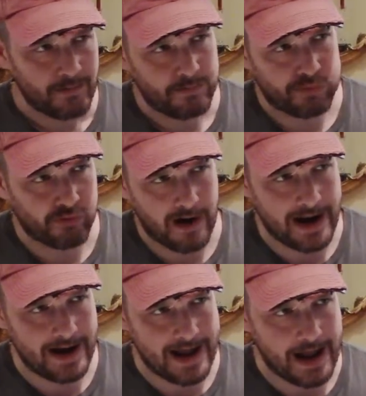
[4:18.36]
pry
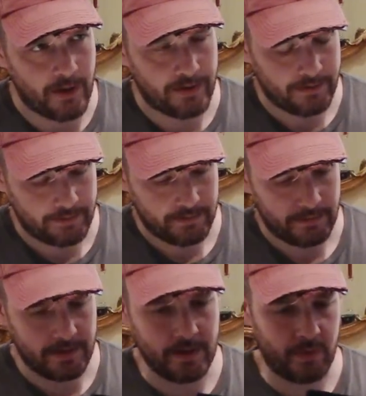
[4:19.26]
it out.
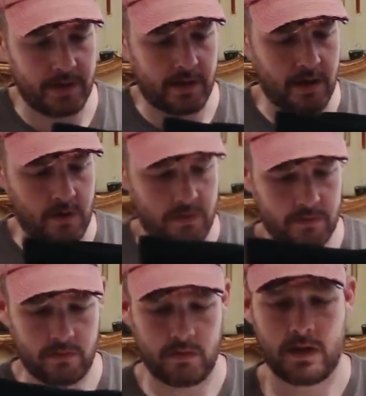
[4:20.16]
There we go.
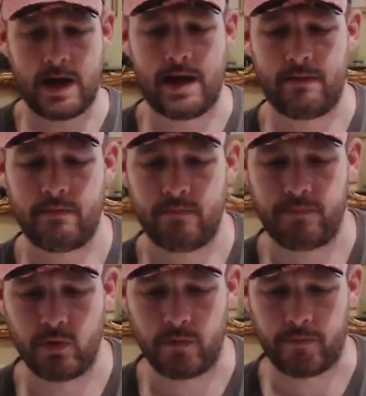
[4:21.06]
Ah,
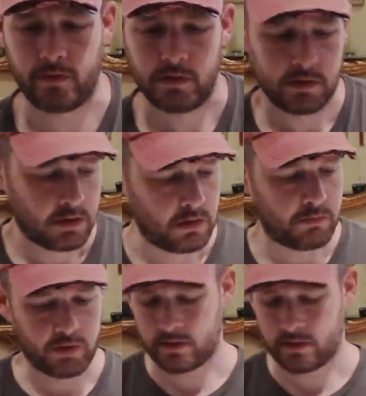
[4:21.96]
beautiful. Put